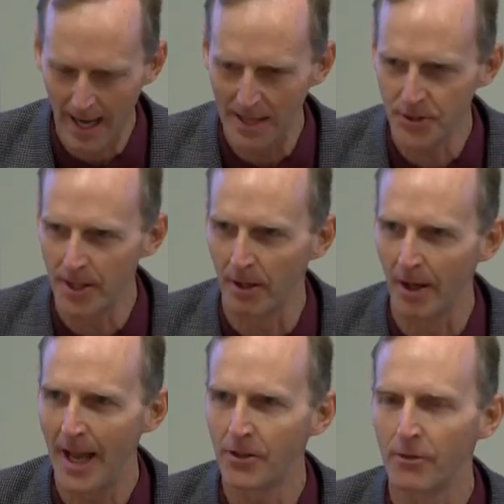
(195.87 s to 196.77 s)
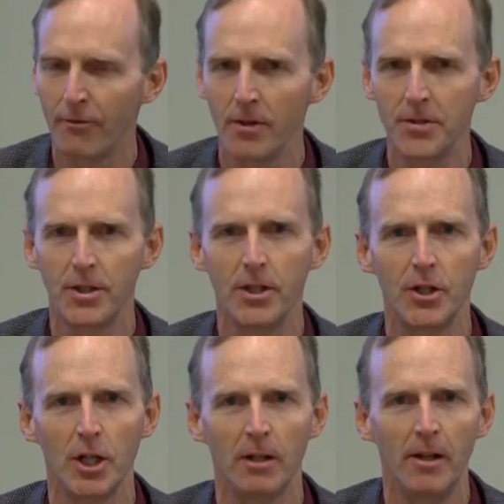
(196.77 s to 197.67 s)
last year. And like the first
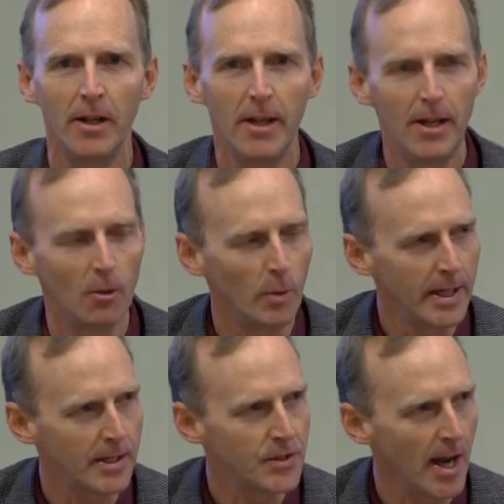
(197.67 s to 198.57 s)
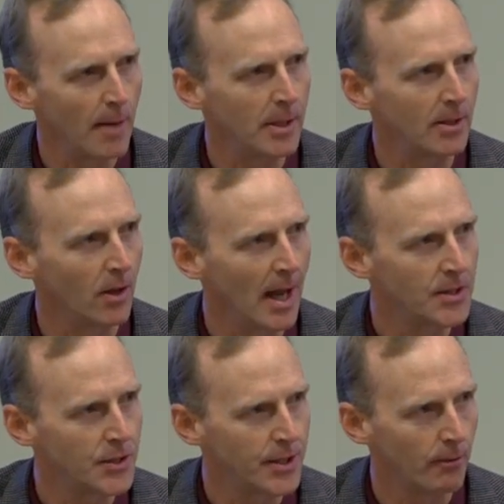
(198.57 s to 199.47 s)
edition, we examined
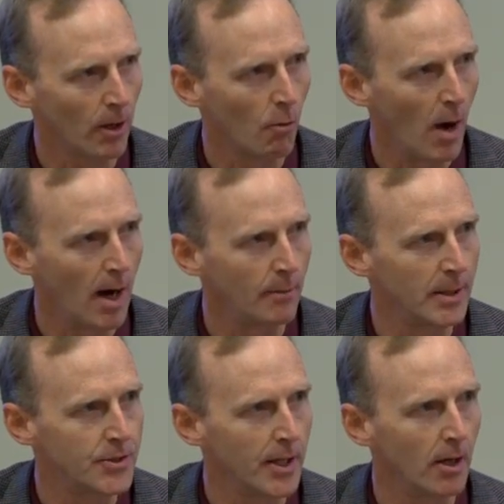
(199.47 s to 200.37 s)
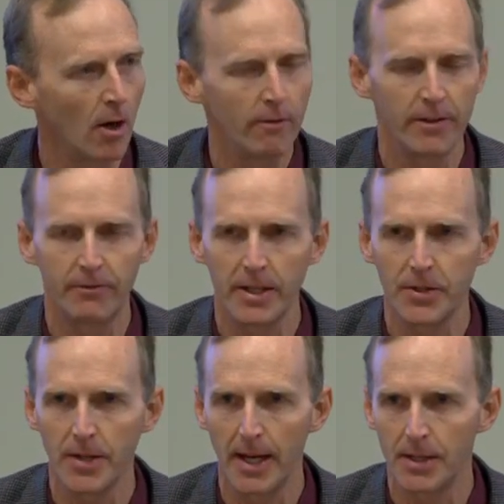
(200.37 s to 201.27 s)
licensing requirements in all 50
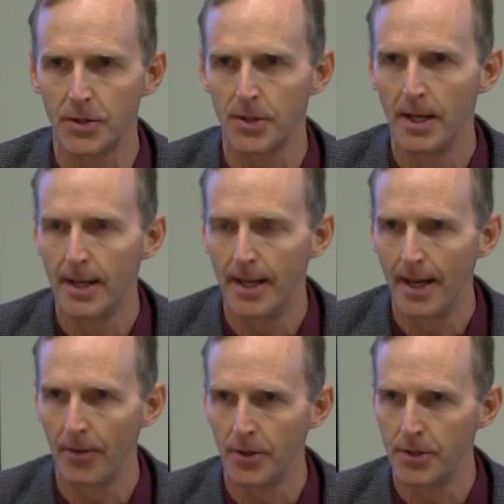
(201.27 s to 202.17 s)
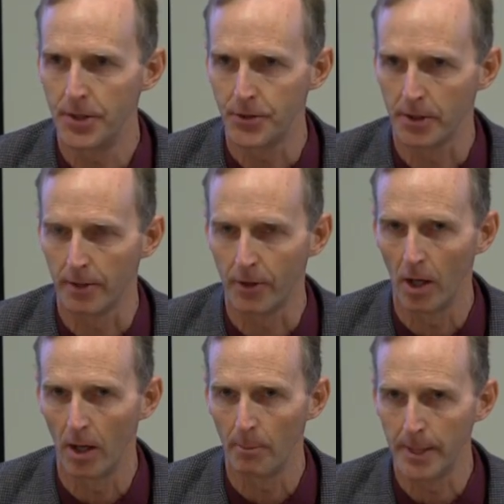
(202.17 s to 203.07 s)
states and the District of
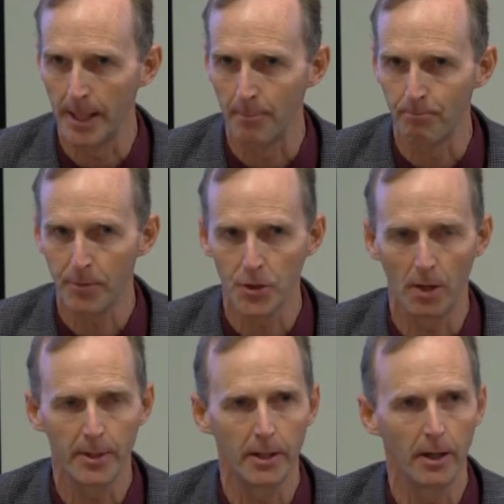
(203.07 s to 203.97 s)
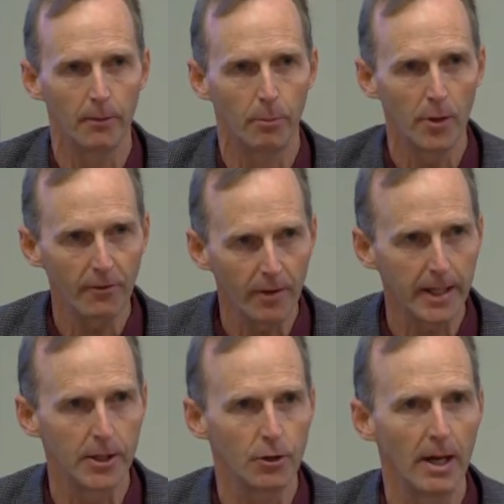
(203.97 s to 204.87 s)
Columbia. So I'm going to
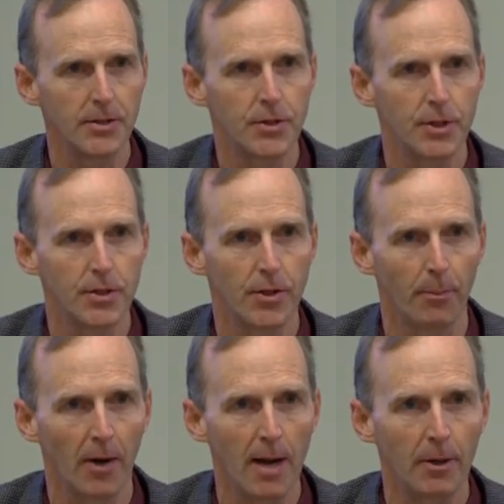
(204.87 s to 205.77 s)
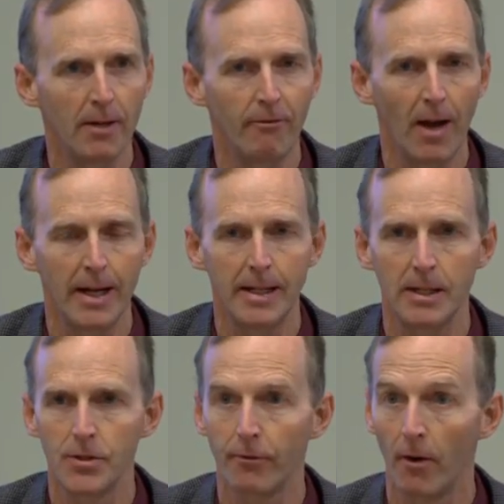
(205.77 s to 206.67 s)
briefly address just the primary
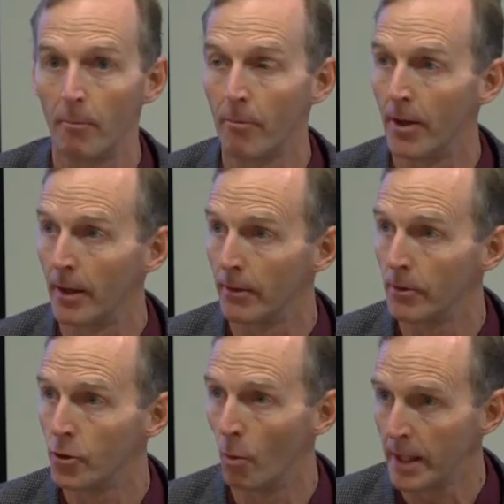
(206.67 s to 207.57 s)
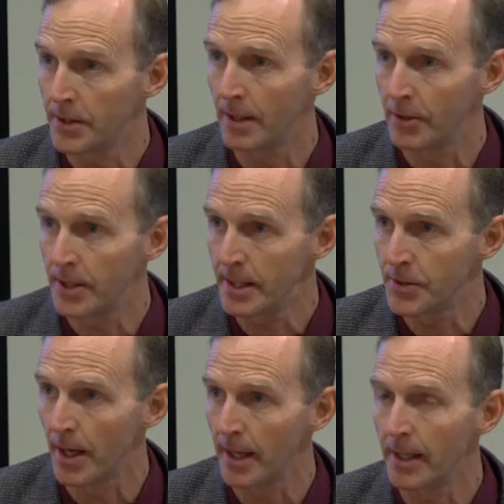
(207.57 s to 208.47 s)
findings from the 2017
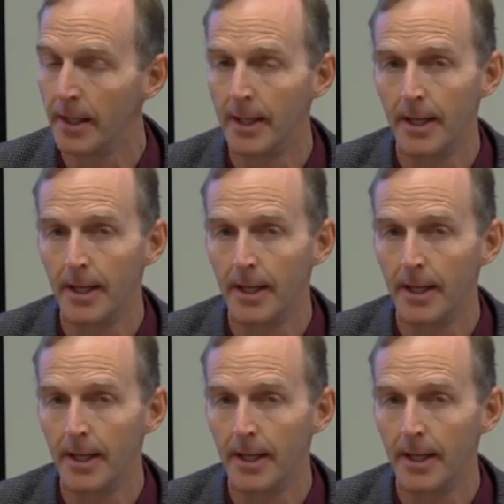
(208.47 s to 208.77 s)
study,